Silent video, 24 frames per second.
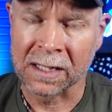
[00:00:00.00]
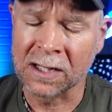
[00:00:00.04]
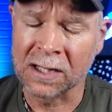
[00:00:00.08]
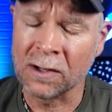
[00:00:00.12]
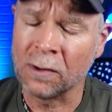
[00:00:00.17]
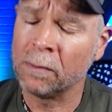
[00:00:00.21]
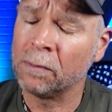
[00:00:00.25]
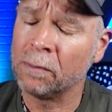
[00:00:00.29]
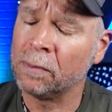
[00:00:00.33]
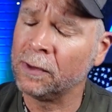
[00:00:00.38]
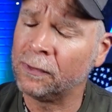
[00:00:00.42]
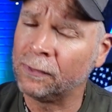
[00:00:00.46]

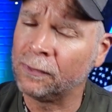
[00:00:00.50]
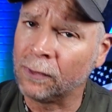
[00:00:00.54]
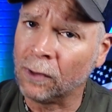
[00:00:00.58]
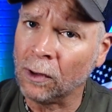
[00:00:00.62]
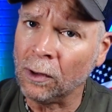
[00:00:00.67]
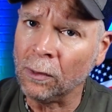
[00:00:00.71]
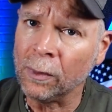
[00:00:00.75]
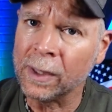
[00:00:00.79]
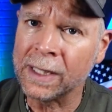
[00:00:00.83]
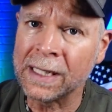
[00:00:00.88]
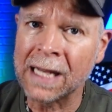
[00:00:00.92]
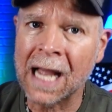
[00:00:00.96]
So
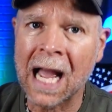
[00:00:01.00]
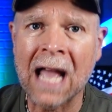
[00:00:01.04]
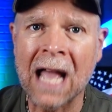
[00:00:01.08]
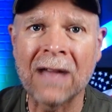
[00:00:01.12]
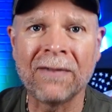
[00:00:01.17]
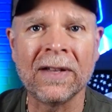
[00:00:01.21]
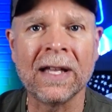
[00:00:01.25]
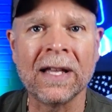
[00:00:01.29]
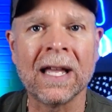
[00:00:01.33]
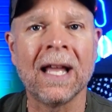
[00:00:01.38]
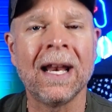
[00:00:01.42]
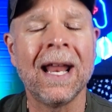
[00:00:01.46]
before we
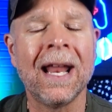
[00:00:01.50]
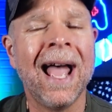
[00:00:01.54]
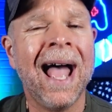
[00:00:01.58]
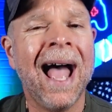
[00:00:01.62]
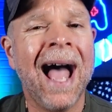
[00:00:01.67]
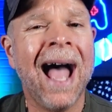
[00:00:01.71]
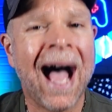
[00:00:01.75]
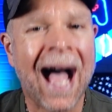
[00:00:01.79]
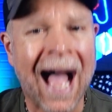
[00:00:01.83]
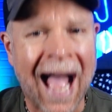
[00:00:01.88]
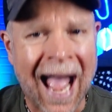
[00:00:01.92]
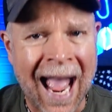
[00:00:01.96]
dive in,
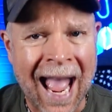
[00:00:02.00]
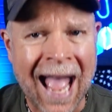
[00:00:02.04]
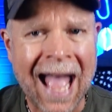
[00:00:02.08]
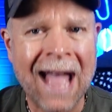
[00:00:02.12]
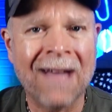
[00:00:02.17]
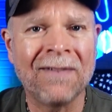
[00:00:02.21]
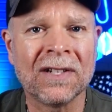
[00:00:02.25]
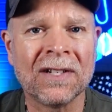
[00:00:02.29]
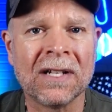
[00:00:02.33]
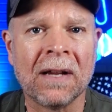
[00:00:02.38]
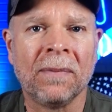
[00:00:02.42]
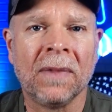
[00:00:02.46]
I
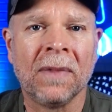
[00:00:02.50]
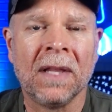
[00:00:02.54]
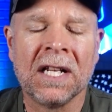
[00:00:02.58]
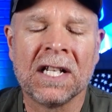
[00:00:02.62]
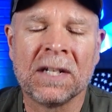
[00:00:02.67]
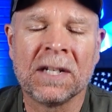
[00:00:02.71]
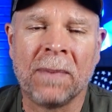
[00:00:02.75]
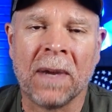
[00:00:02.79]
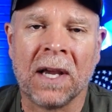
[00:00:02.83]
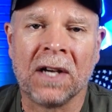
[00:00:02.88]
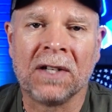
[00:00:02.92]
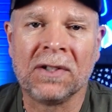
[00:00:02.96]
have something
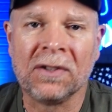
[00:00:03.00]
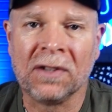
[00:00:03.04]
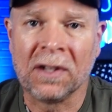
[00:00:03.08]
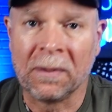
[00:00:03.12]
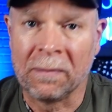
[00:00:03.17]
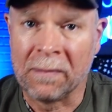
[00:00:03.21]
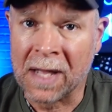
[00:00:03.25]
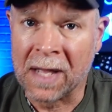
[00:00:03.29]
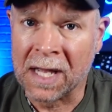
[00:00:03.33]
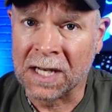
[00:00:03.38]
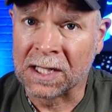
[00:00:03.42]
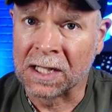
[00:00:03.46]
special to
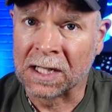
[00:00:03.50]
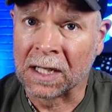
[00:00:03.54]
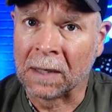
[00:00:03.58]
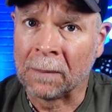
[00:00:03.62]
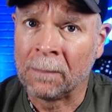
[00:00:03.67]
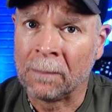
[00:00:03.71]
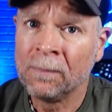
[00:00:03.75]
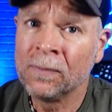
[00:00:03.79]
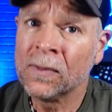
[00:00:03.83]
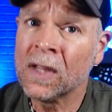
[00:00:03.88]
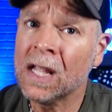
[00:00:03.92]
mention.